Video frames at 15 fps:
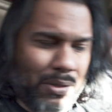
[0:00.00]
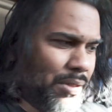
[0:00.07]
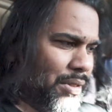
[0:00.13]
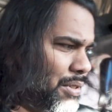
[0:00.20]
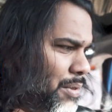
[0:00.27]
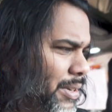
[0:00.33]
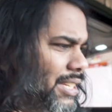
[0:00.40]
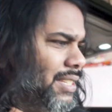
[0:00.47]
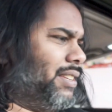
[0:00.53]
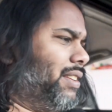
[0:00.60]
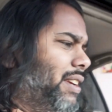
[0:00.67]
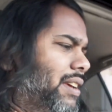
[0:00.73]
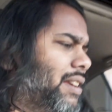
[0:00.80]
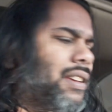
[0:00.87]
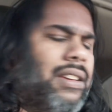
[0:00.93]
too
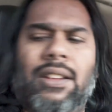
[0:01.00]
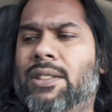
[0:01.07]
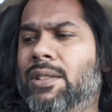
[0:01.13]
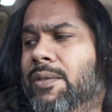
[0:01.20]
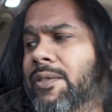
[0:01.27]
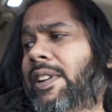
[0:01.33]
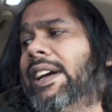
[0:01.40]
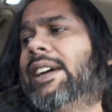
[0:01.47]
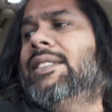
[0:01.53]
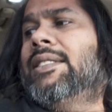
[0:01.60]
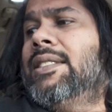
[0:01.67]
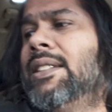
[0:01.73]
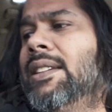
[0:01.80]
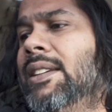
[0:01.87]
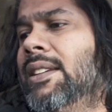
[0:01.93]
easily, too fast.